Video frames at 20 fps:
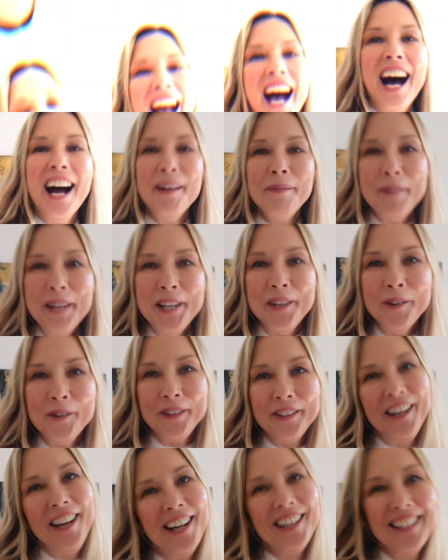I'm in
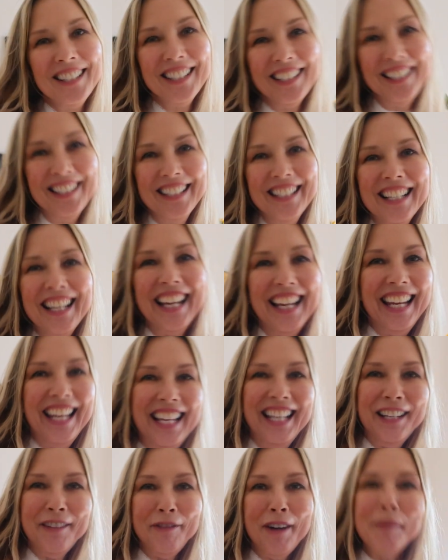North London
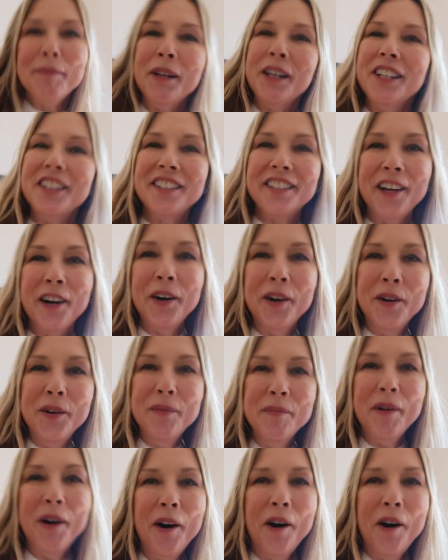in the fabulous home